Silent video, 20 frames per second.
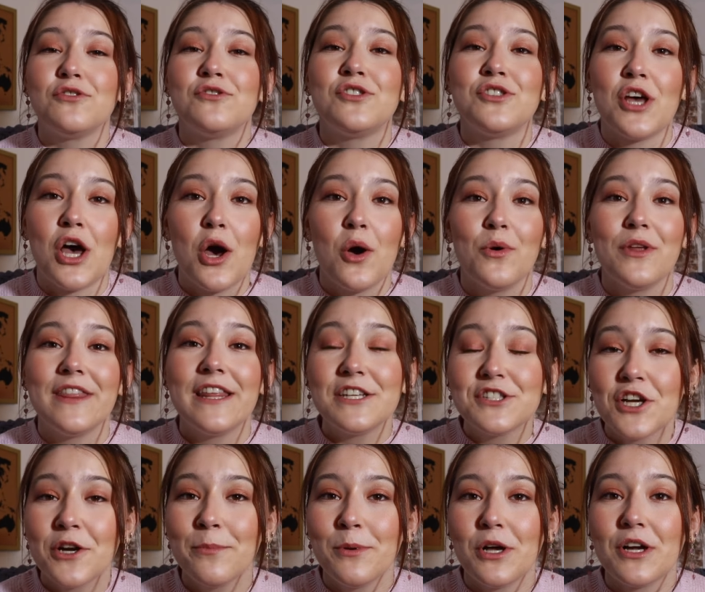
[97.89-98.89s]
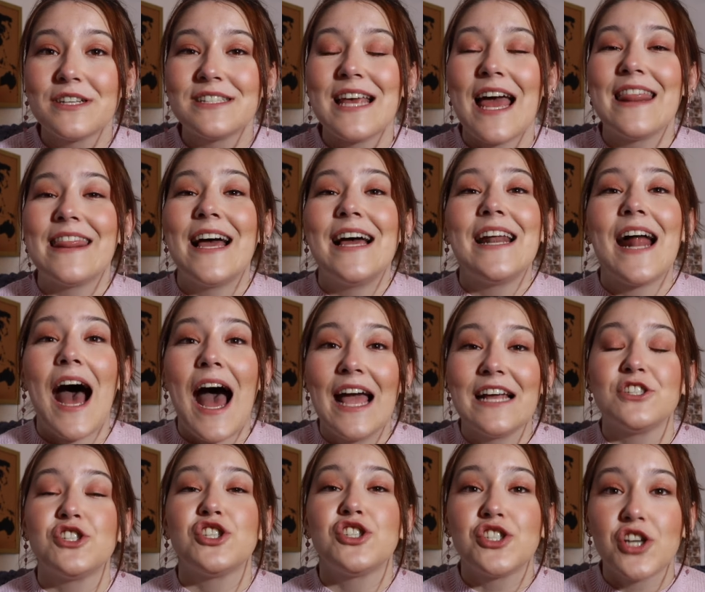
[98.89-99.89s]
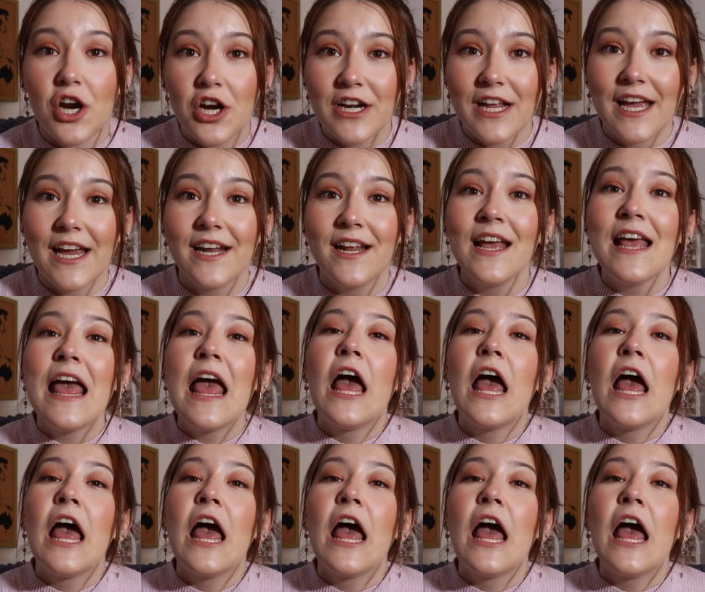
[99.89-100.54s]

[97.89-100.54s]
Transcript: So these are books that I started,